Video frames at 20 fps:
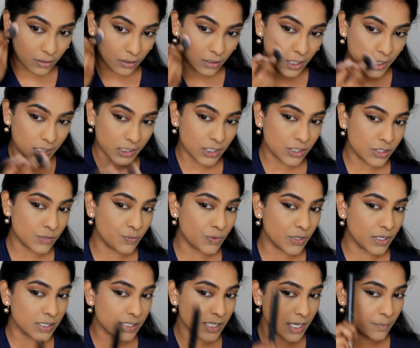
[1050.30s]
and this
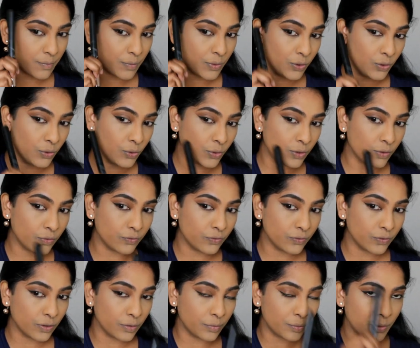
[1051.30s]
brings a
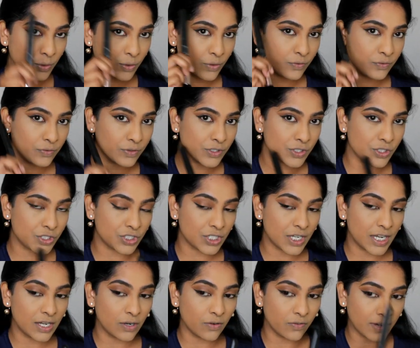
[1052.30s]
beautiful beautiful
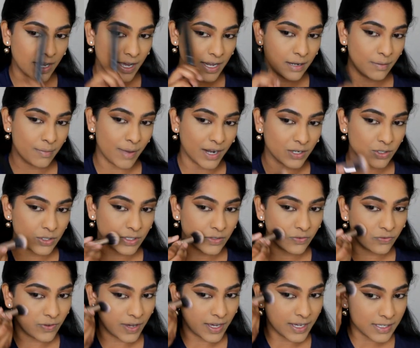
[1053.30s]
shade of color back to the
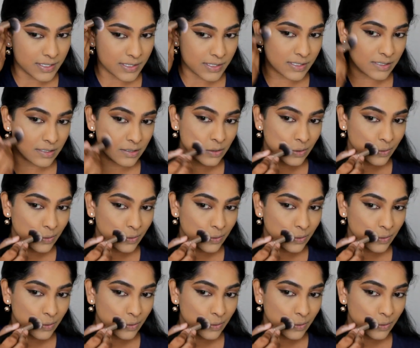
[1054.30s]
face.